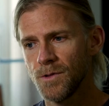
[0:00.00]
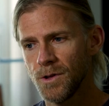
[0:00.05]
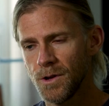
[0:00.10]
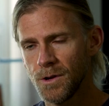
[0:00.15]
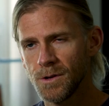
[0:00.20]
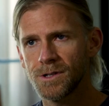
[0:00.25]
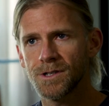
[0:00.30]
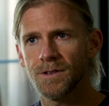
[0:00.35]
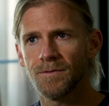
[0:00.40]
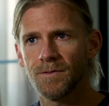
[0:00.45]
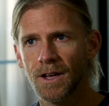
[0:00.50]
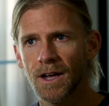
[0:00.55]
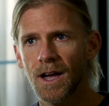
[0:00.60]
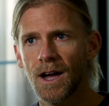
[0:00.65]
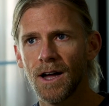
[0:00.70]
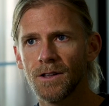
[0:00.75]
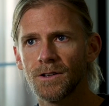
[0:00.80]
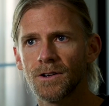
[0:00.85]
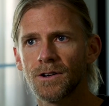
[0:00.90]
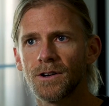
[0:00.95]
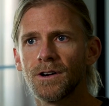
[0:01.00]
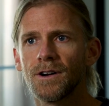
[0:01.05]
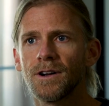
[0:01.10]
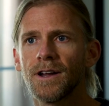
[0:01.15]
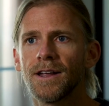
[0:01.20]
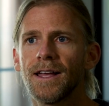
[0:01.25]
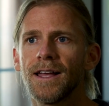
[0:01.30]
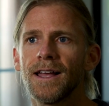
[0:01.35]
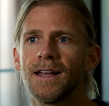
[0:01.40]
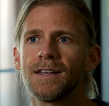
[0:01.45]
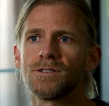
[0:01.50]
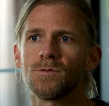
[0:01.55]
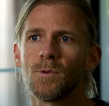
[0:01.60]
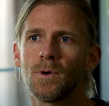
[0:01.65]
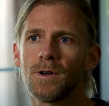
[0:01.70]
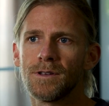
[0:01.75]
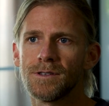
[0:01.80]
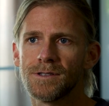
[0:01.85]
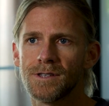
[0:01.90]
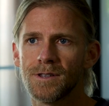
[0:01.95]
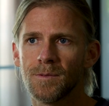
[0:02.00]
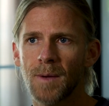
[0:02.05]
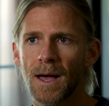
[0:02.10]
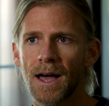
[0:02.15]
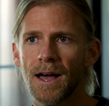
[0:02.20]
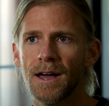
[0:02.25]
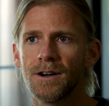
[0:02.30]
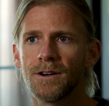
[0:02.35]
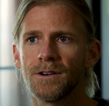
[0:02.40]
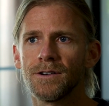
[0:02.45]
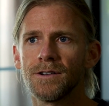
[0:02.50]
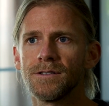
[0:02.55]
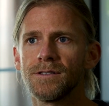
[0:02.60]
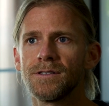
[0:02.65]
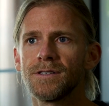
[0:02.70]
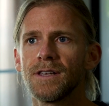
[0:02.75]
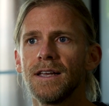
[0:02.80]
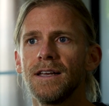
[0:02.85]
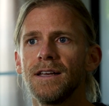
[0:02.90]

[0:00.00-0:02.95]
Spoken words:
the use of the color, as well as the patterns,